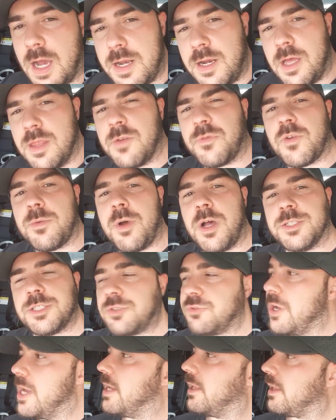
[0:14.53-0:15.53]
another from
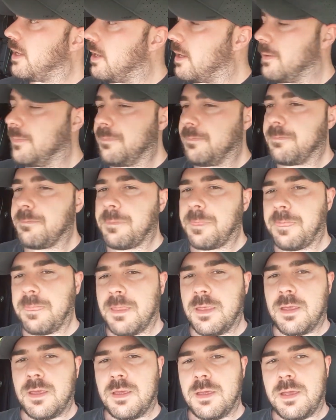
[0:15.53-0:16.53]
Australia,
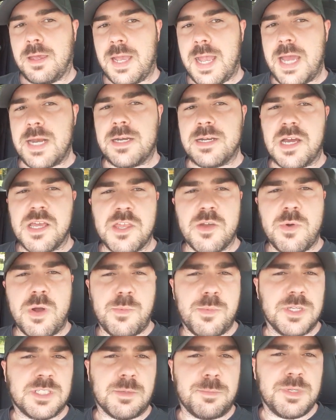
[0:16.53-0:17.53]
and another
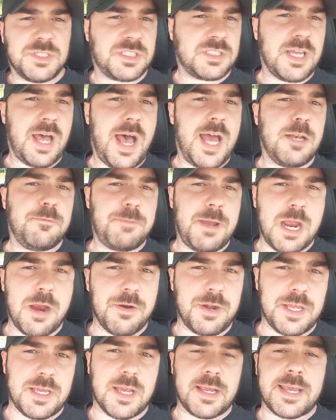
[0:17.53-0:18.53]
one was a Mossad
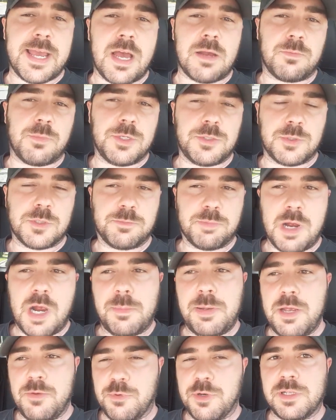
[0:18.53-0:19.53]
parody account, which was
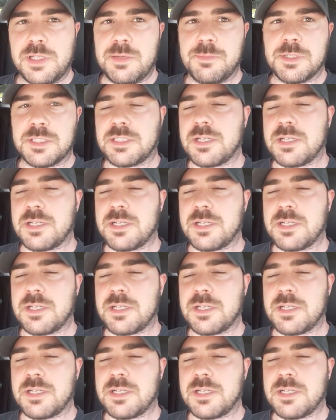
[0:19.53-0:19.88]
probably really